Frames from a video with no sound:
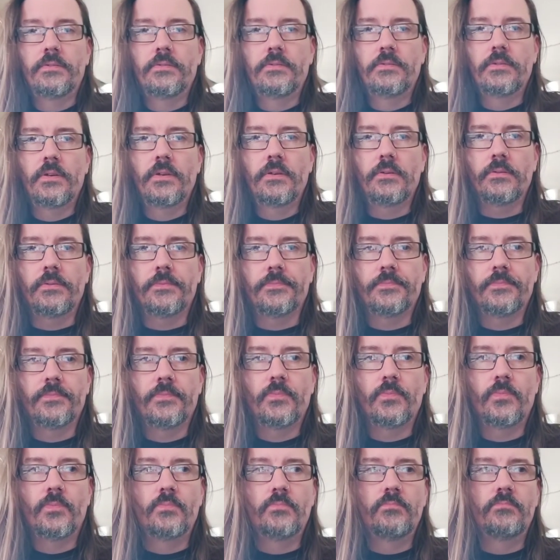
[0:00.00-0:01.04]
So,
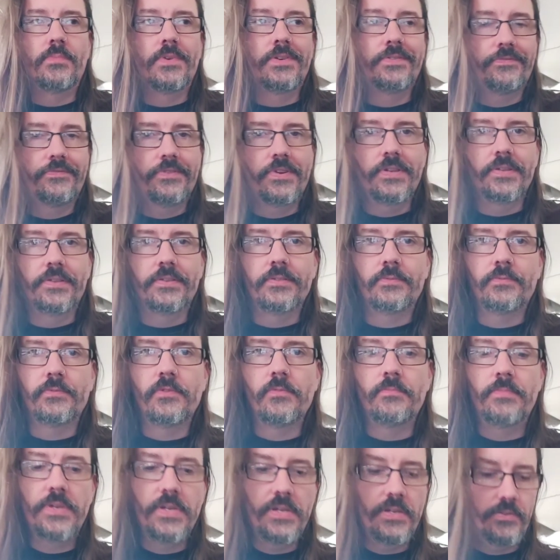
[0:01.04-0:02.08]
my friends, we
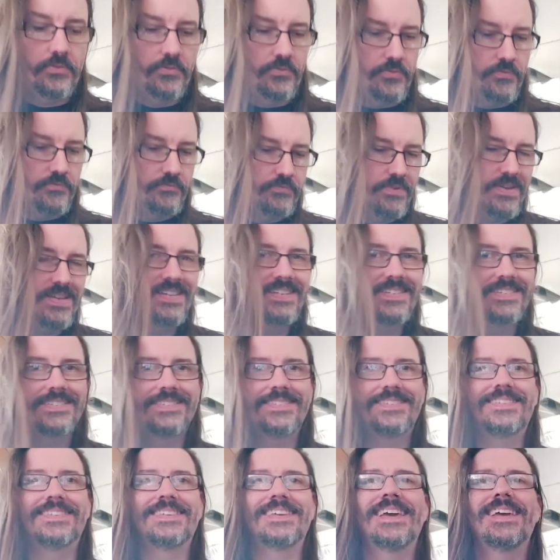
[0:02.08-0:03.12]
appear to have
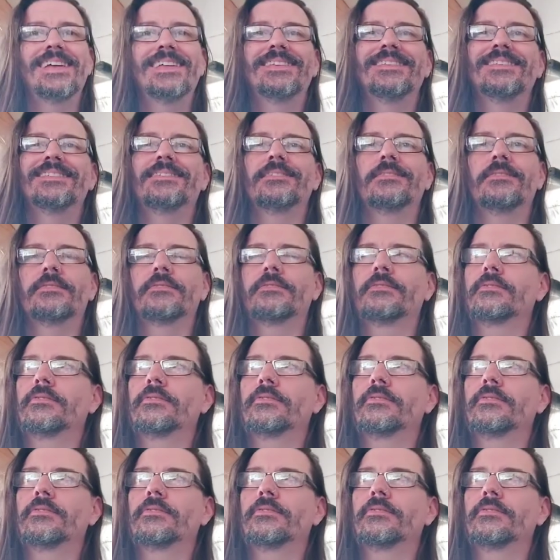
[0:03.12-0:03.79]
reached the end